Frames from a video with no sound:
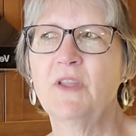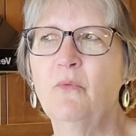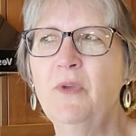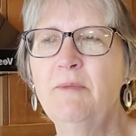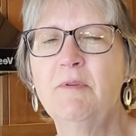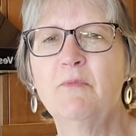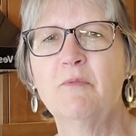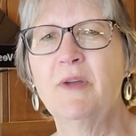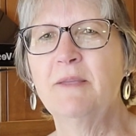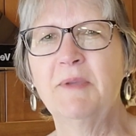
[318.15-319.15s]
a wee bit more
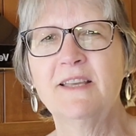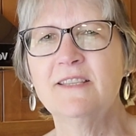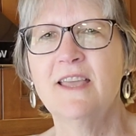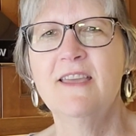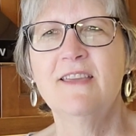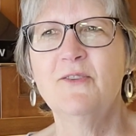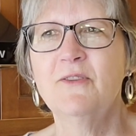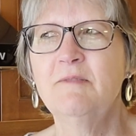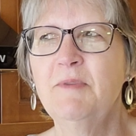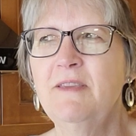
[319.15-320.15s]
money, because you're
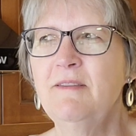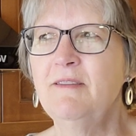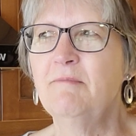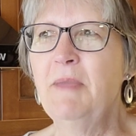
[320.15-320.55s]
going to be